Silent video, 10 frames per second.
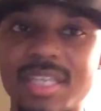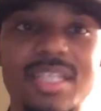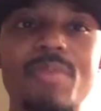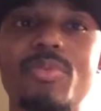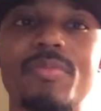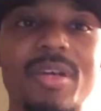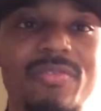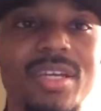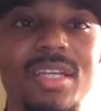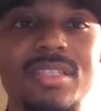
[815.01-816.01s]
that's like putting my
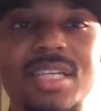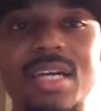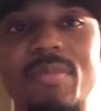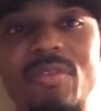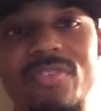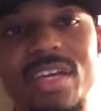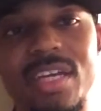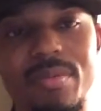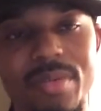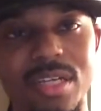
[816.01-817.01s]
family's time in
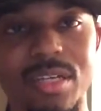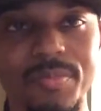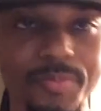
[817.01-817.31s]
vain, man.